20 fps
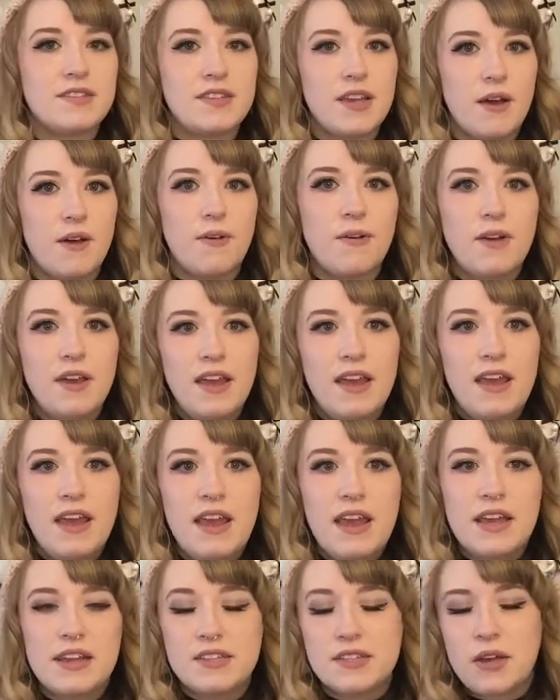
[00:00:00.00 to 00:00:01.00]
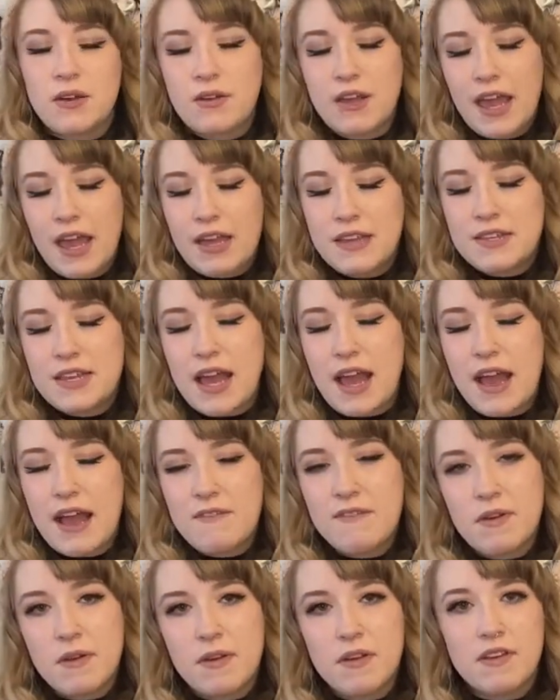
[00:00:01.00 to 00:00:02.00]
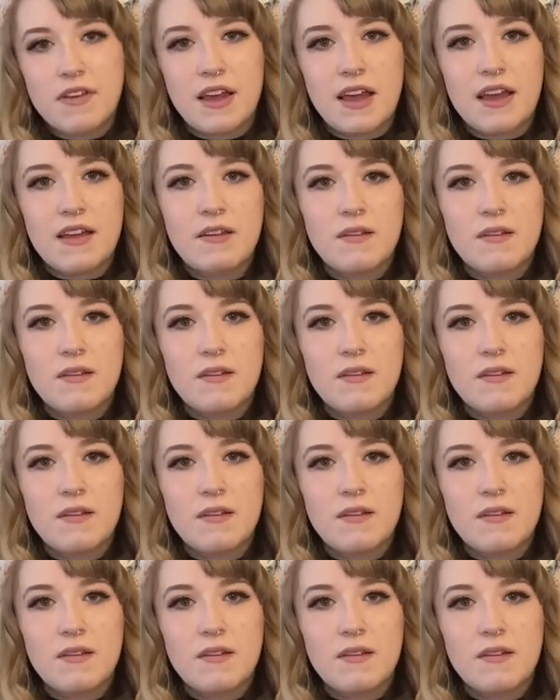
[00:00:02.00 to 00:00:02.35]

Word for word: So it's okay to have a, a